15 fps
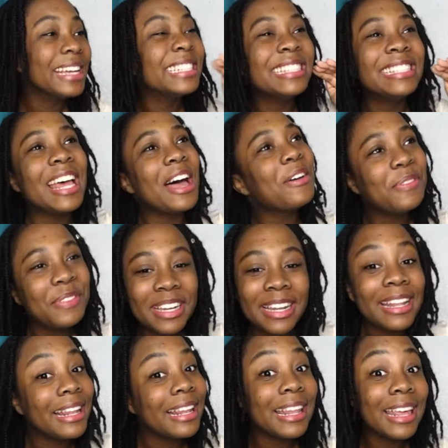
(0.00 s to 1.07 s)

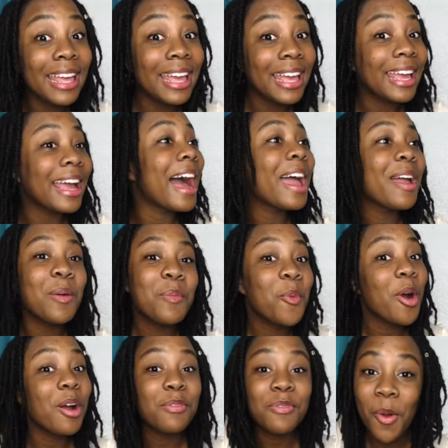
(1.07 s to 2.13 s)
Definitely I am
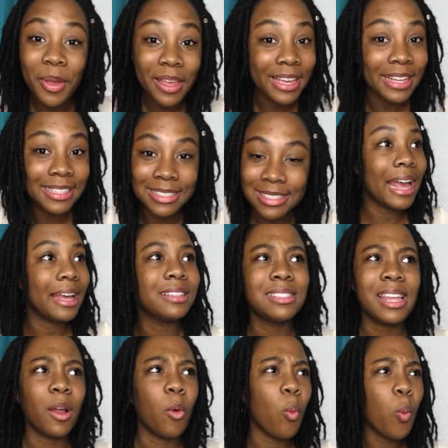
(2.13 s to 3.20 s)
more focused. It's
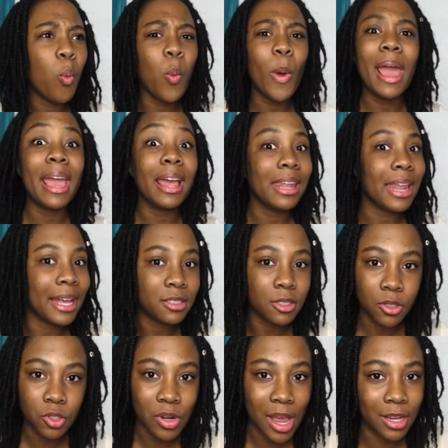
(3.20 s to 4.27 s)
like way less
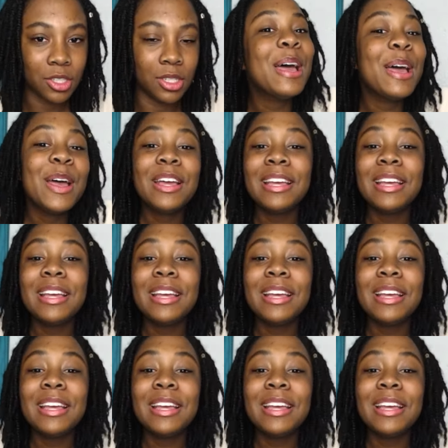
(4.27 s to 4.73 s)
distractions.